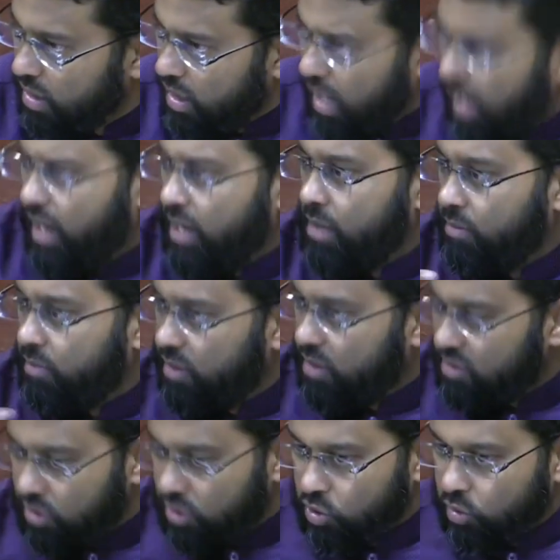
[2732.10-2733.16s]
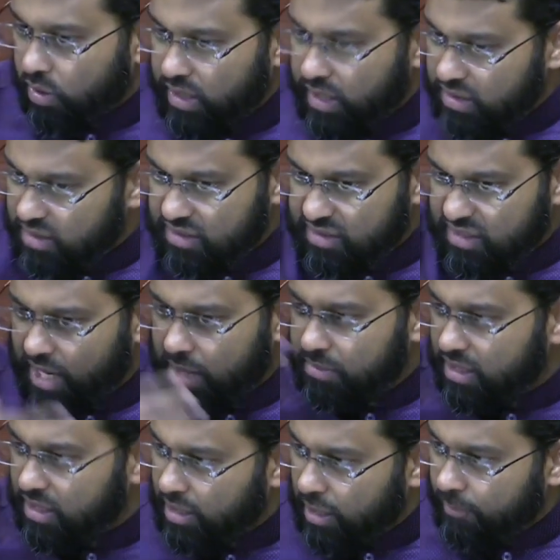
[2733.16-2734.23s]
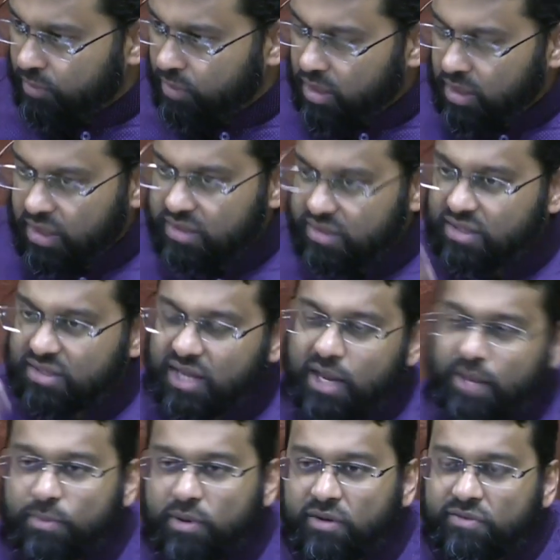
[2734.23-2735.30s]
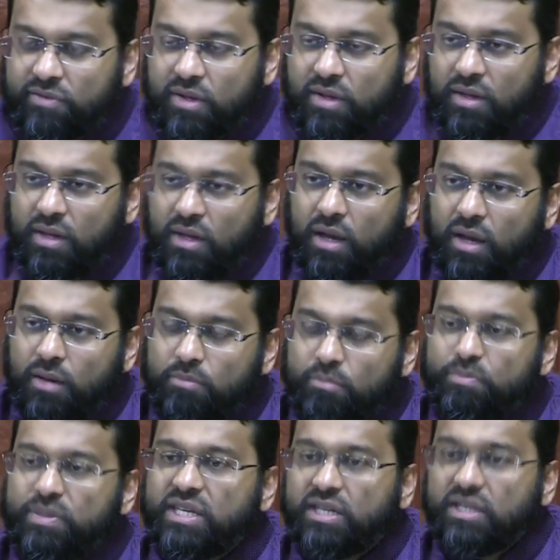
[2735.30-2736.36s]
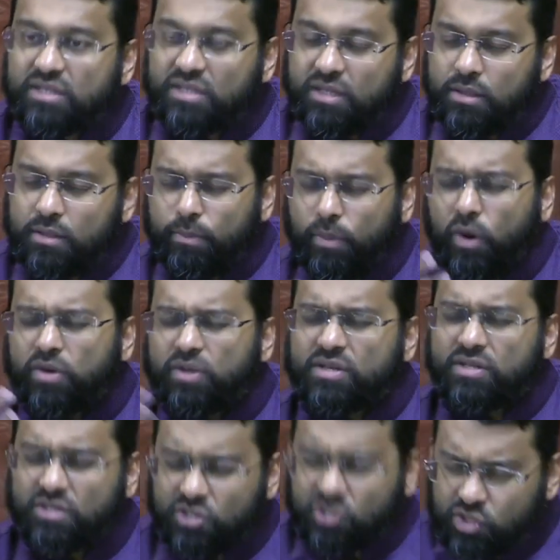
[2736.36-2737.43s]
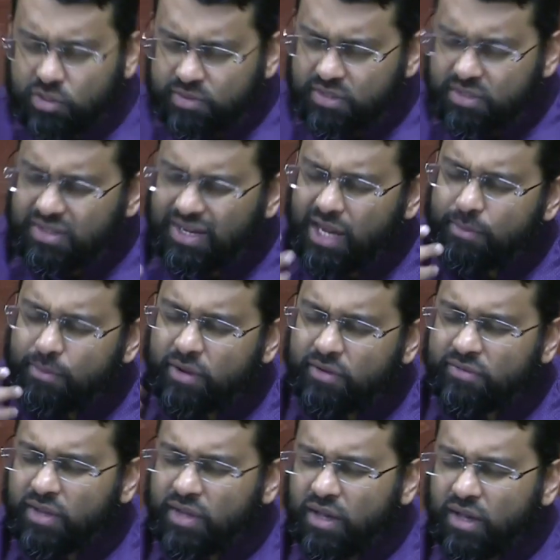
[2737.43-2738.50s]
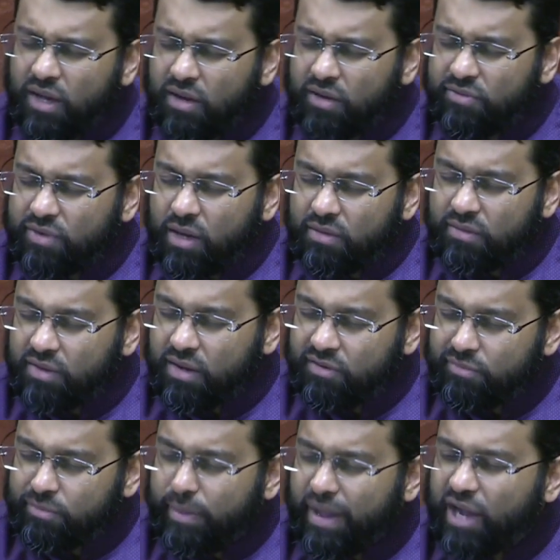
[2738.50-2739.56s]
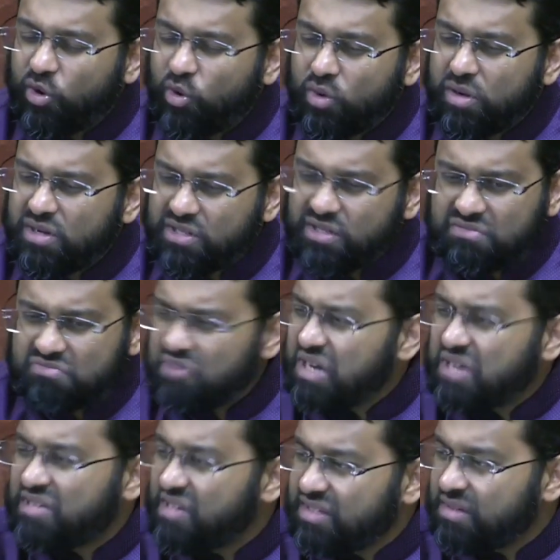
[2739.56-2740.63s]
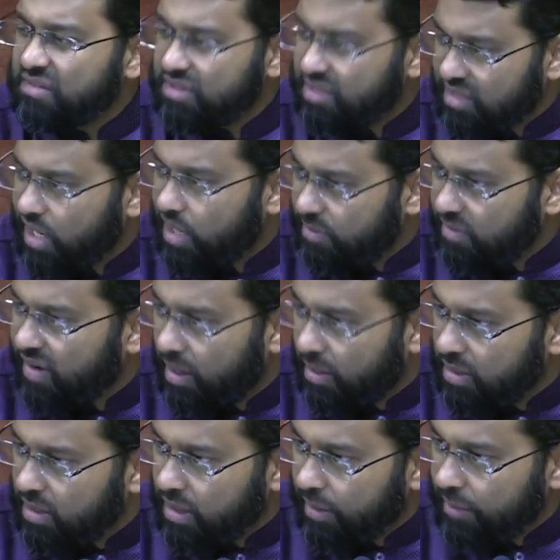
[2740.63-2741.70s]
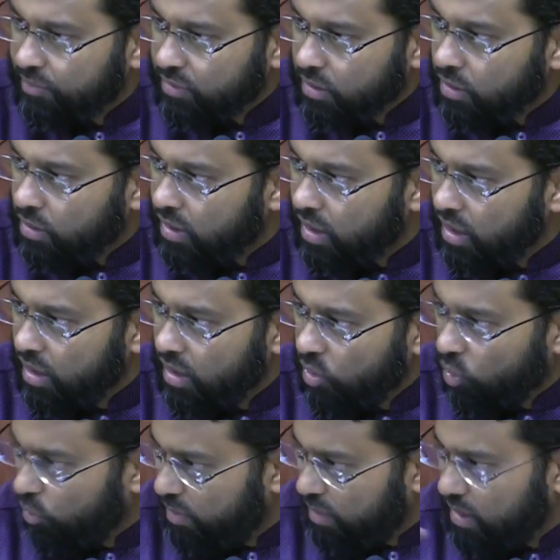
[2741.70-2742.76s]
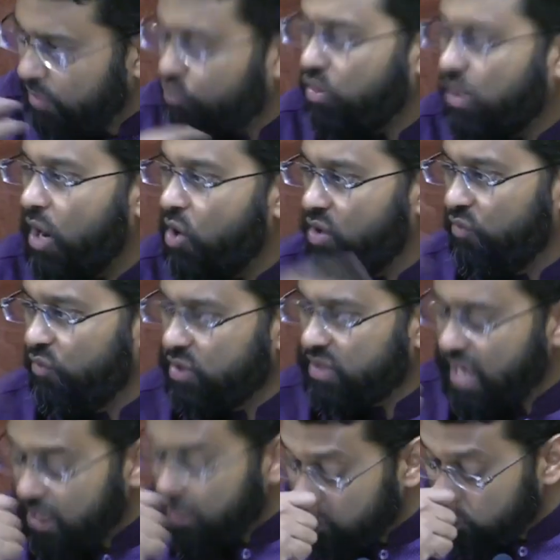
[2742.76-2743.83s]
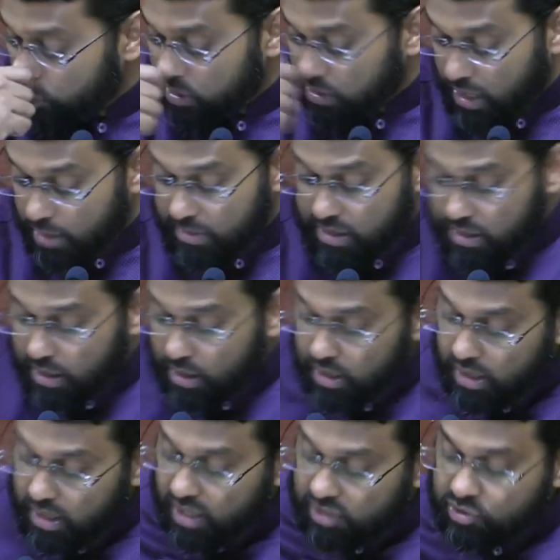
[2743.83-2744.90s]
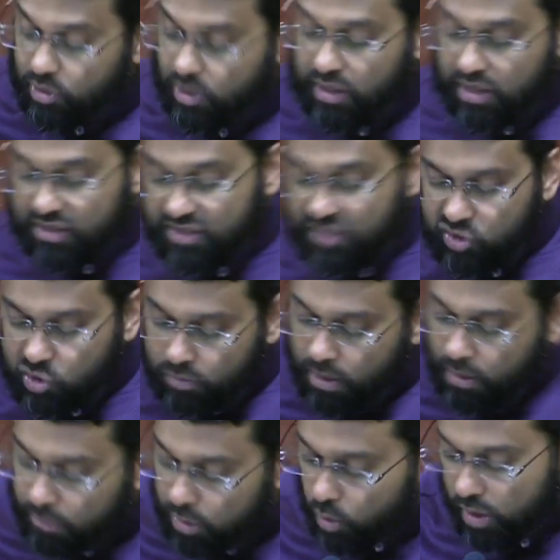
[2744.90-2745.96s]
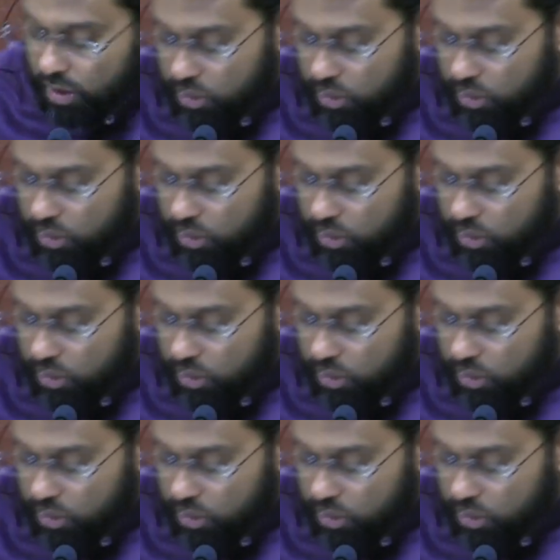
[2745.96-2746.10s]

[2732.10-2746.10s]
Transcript: I am this and you are that. This is hamiyah. It's a type of uh, bigoted partisanship. It's a type of, of, of, of backwardness. Racism is a type of hamiyah okay? Or being proud of one's ancestors, is hamiyya. And so Allah says, remember when